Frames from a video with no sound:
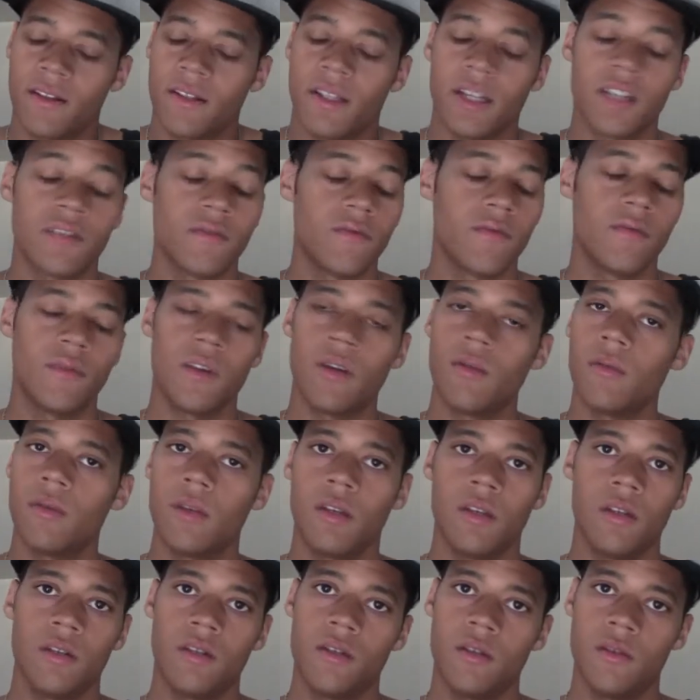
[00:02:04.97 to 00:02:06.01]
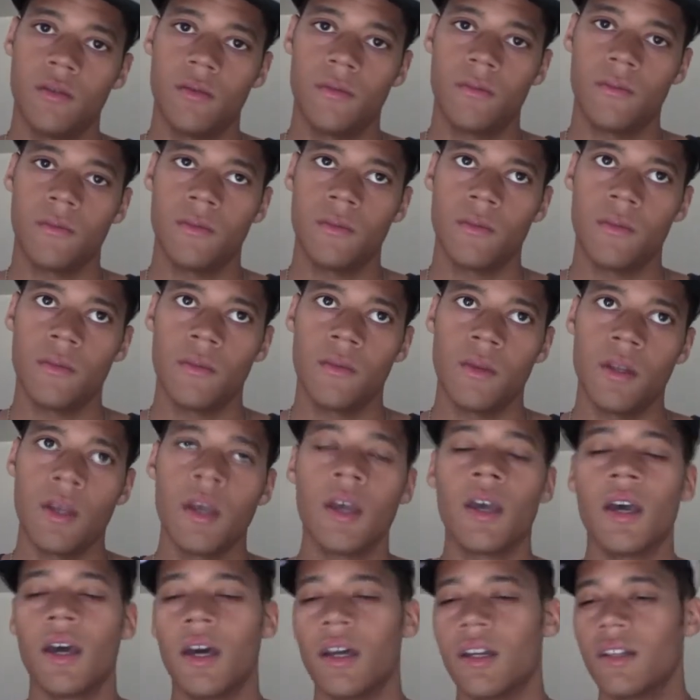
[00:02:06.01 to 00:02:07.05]
That's very easy.
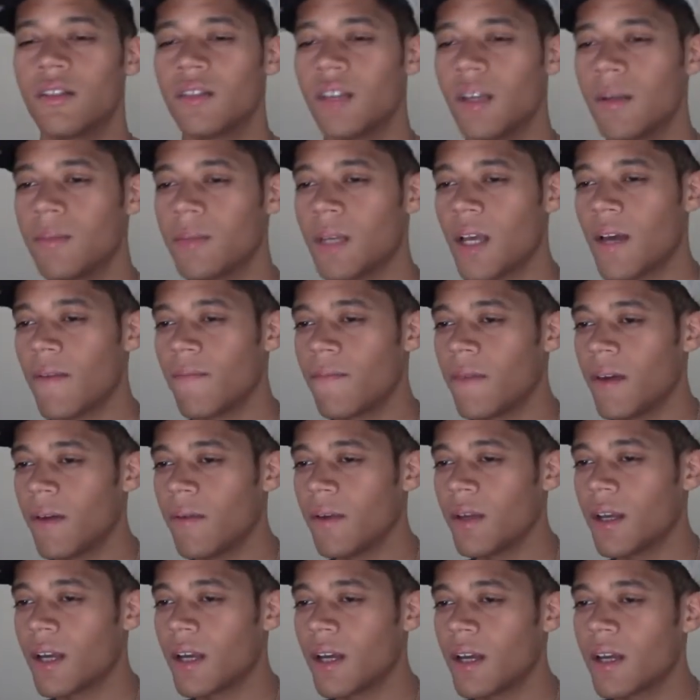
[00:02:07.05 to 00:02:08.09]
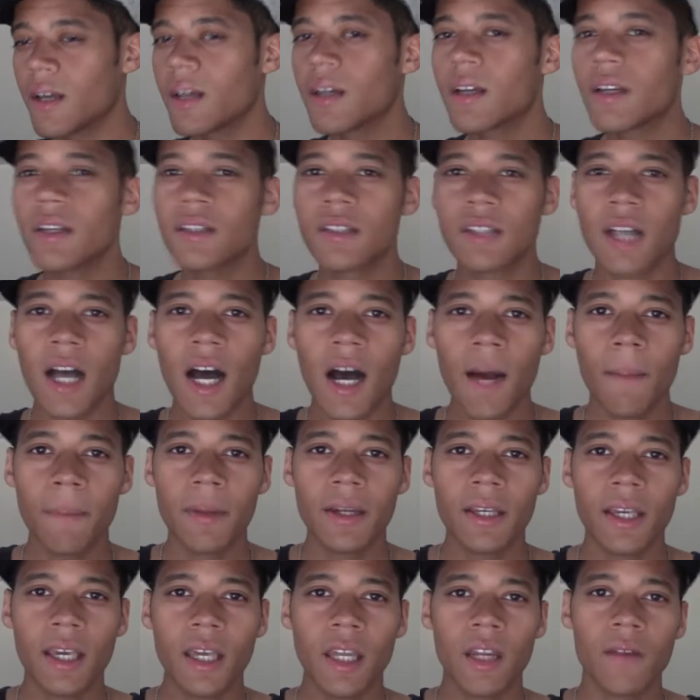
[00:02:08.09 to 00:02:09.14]
At the same time, it's
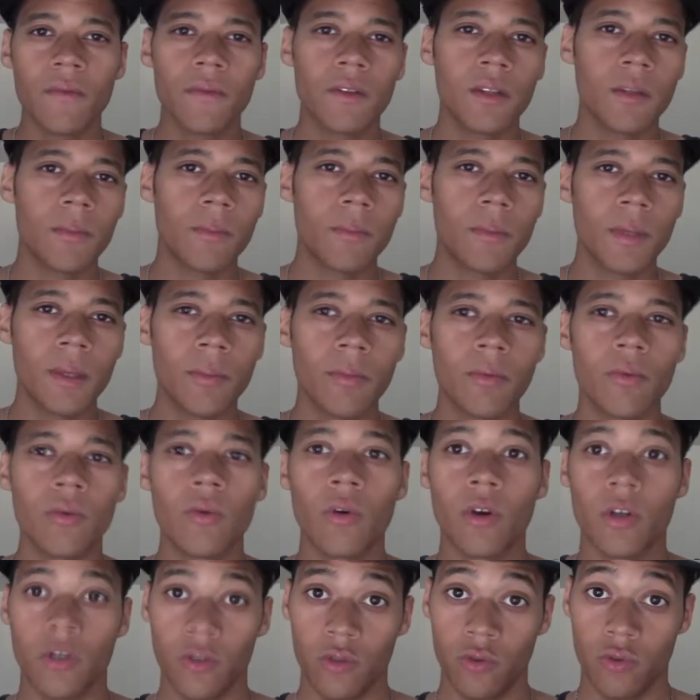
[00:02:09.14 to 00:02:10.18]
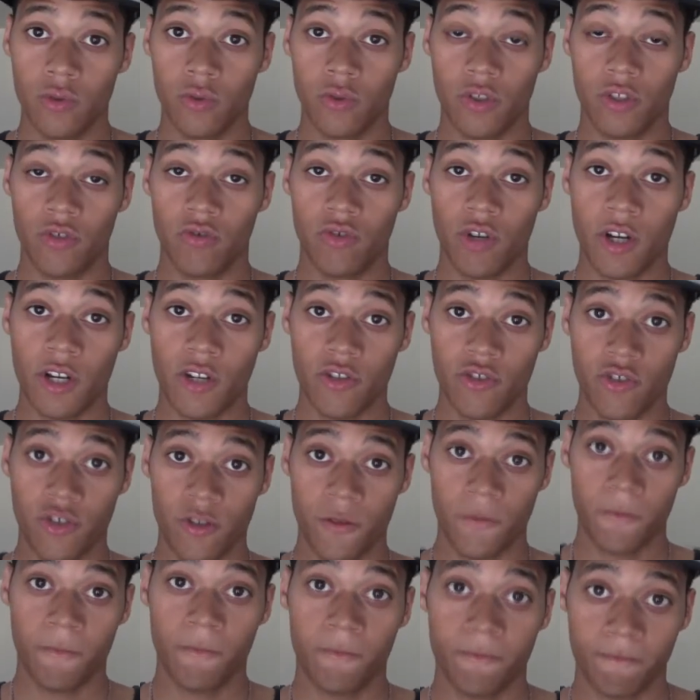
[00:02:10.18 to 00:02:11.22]
complicated for the people who are new to
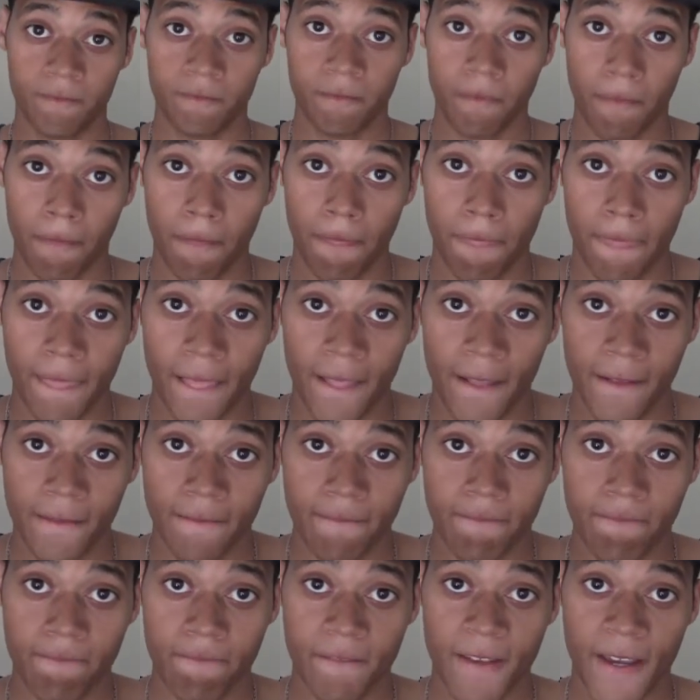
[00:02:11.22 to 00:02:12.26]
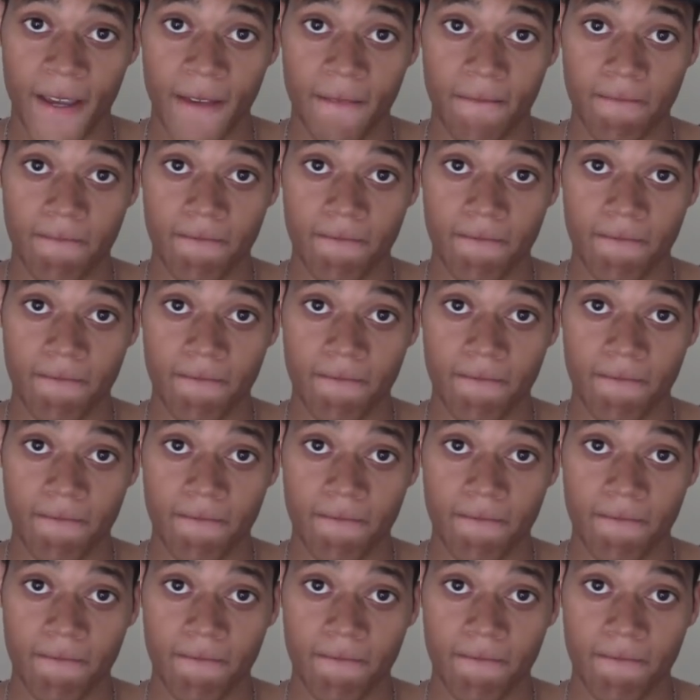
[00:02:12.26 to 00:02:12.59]
astrology. Okay?